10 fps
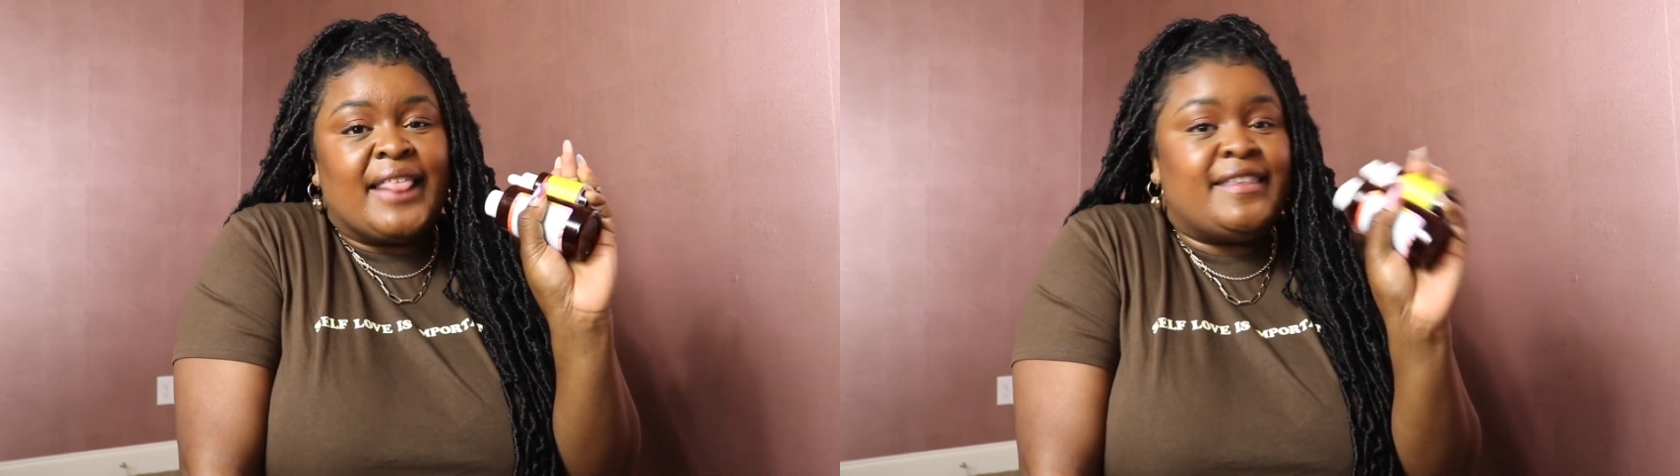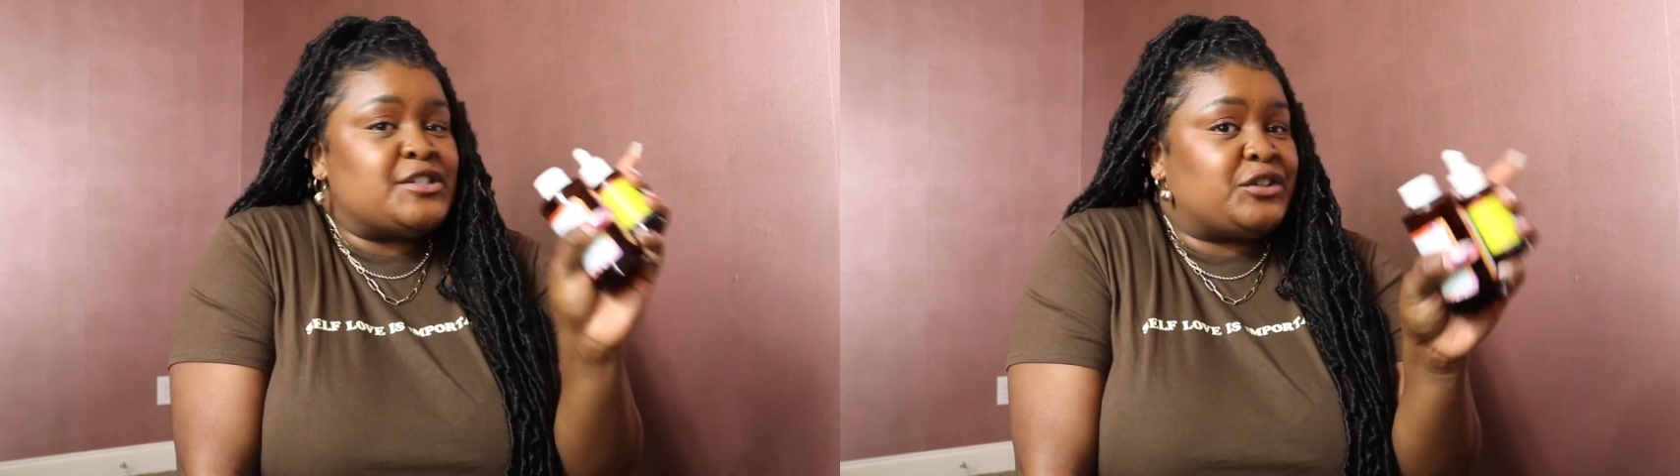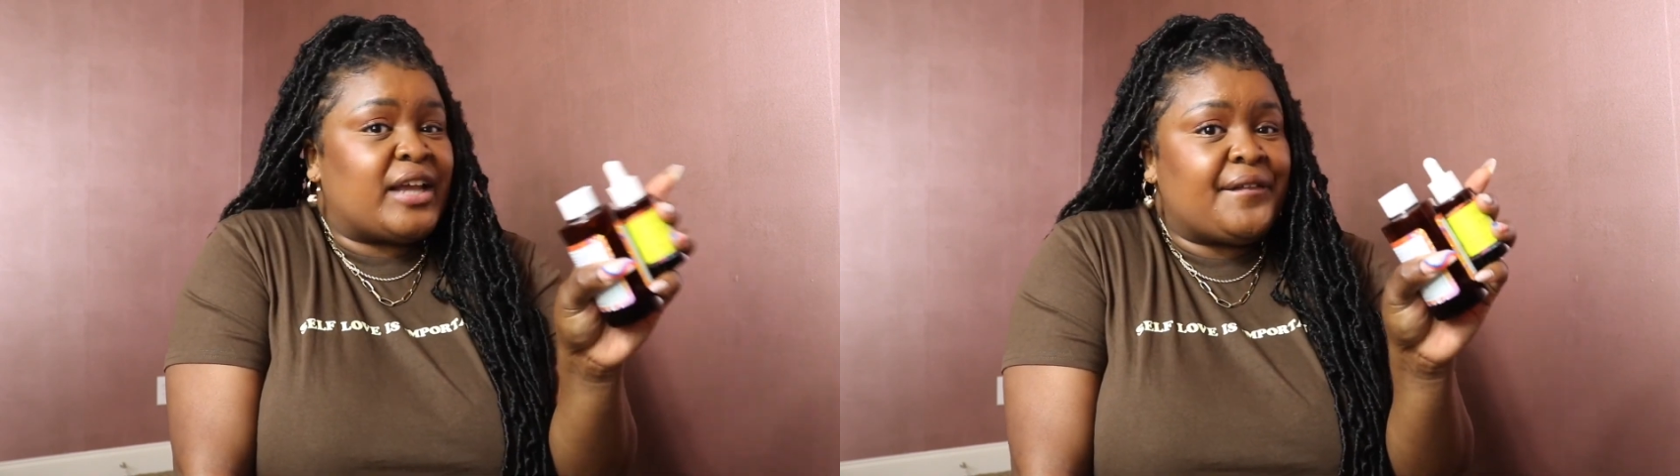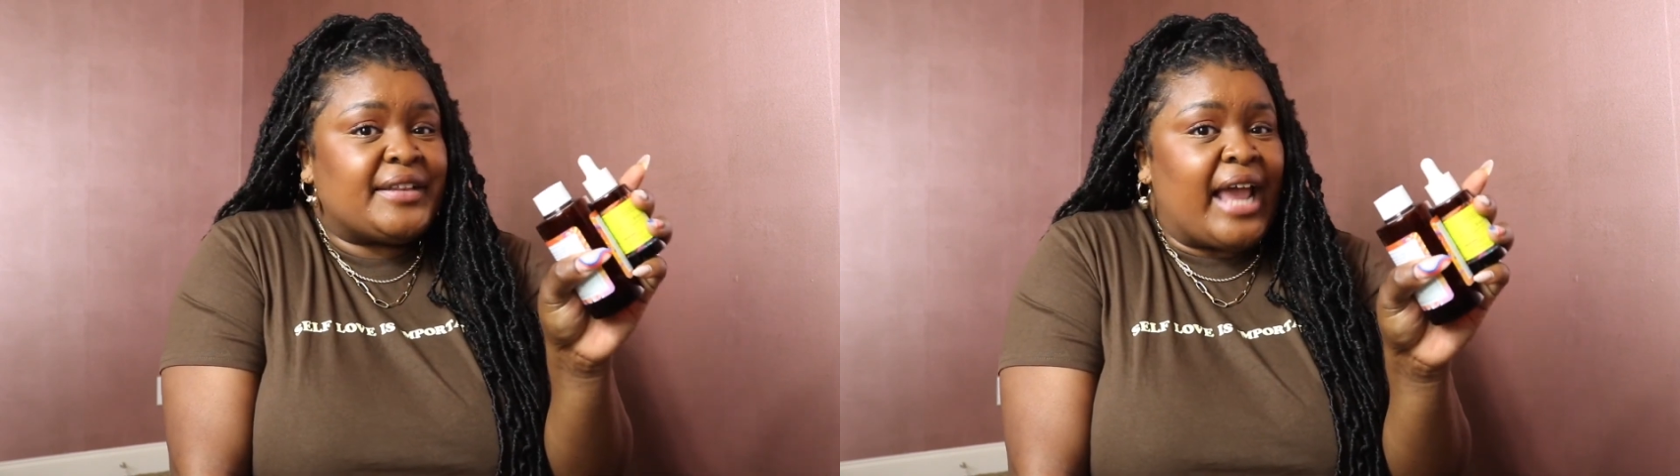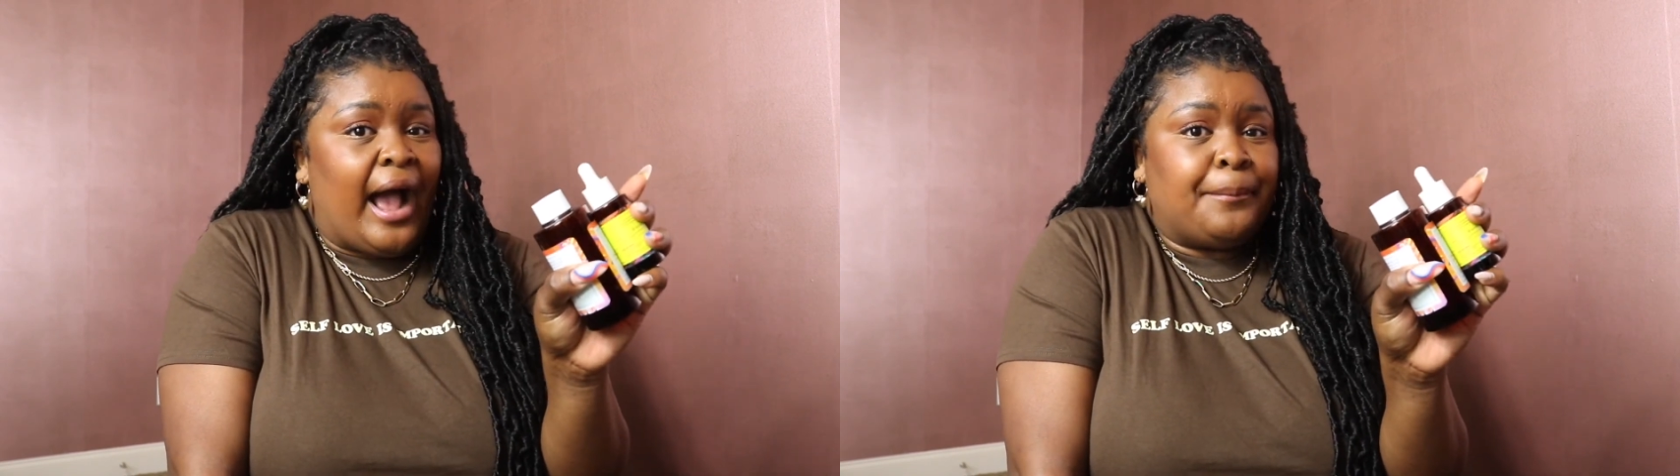these are
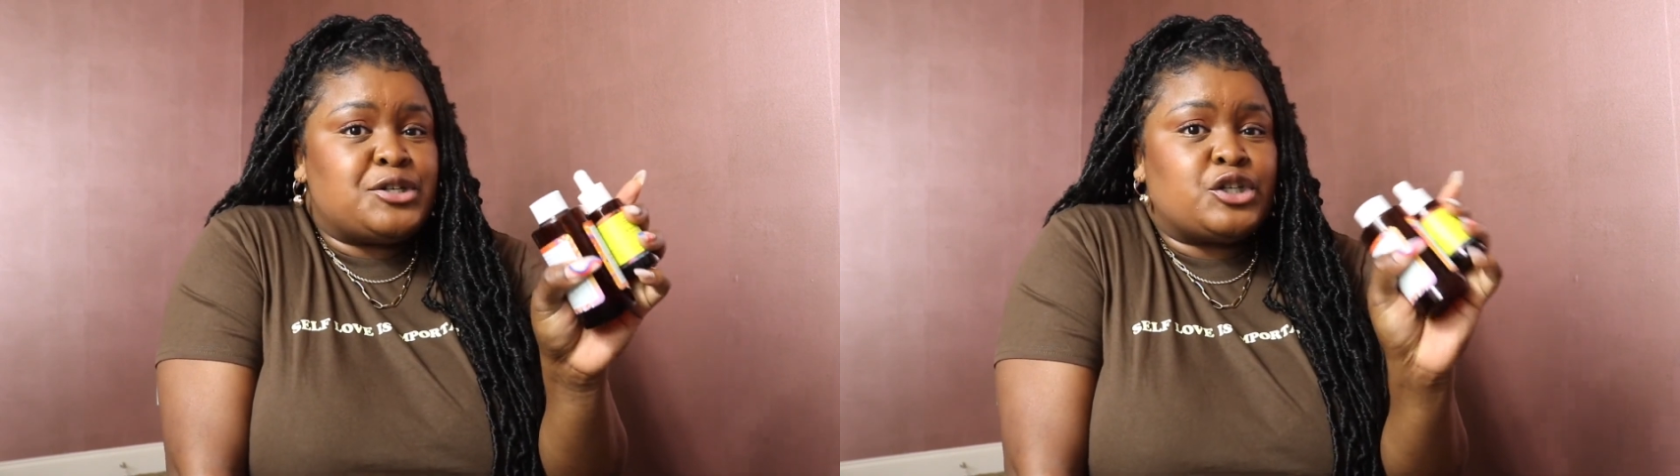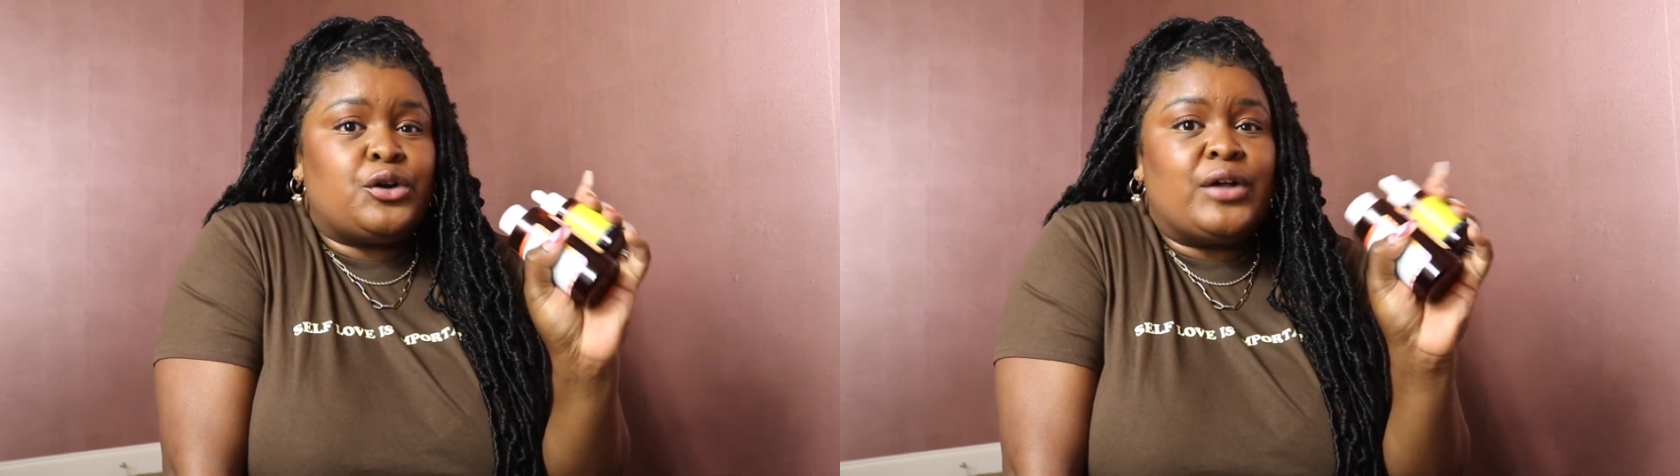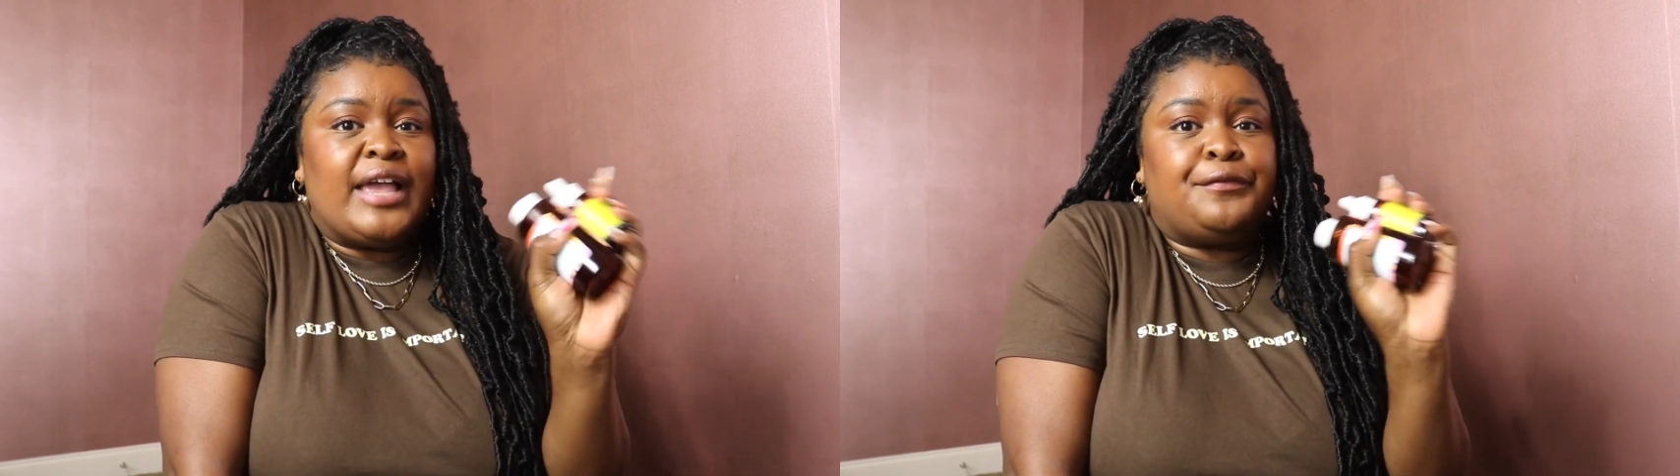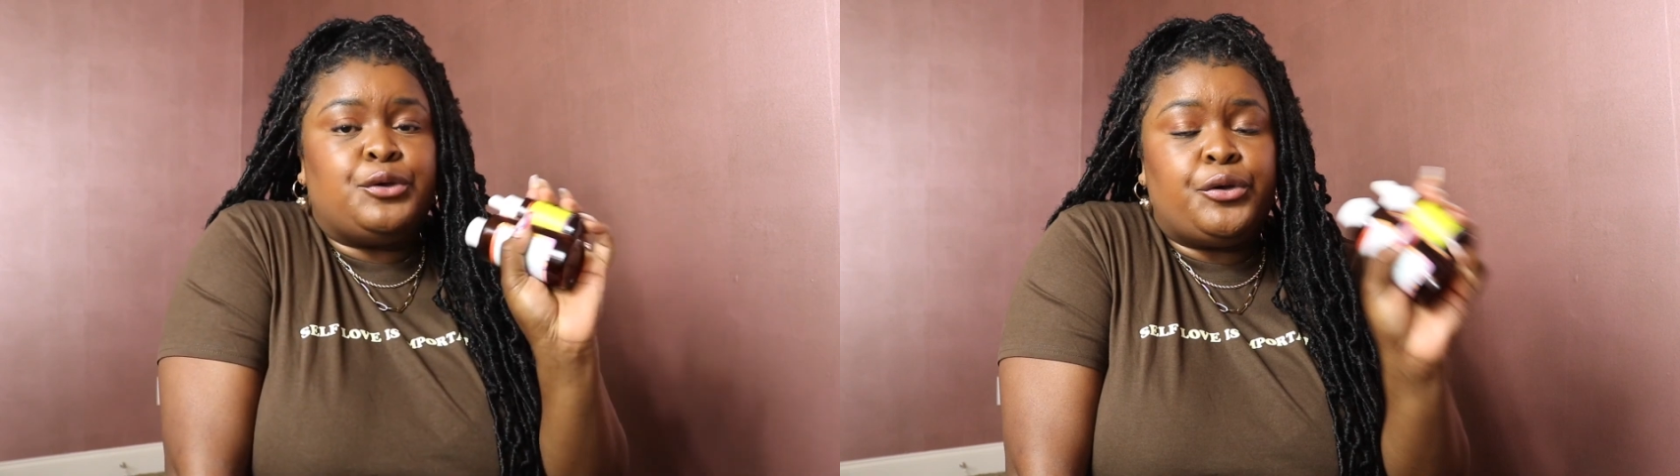definitely optional if you